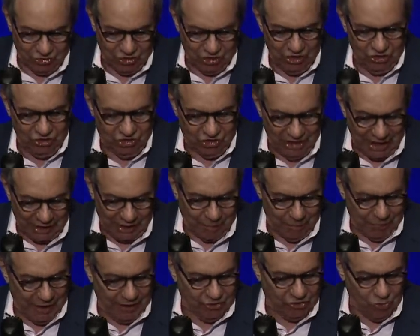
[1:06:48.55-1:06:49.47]
she
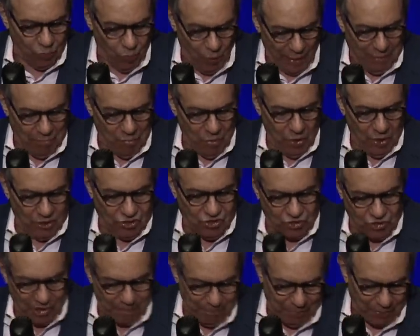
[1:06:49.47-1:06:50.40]
celebrates one more
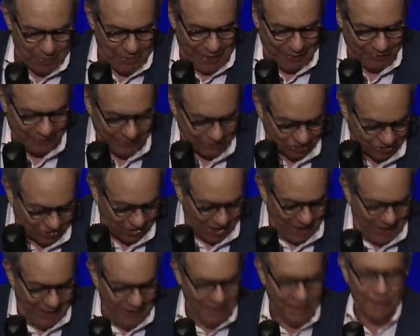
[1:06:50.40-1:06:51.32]
trip around the
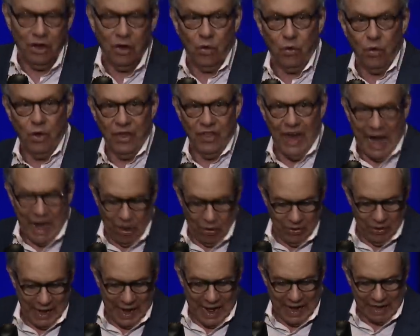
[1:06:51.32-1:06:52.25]
sun
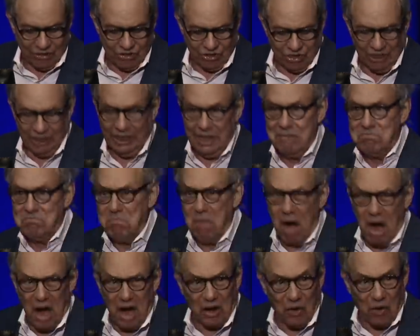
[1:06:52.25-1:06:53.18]
without actually
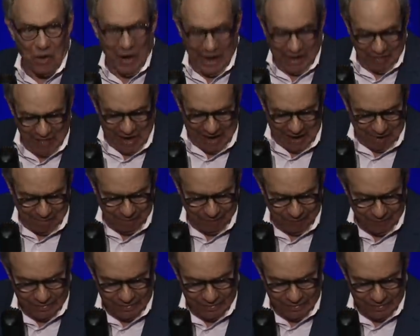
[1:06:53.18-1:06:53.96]
murdering them.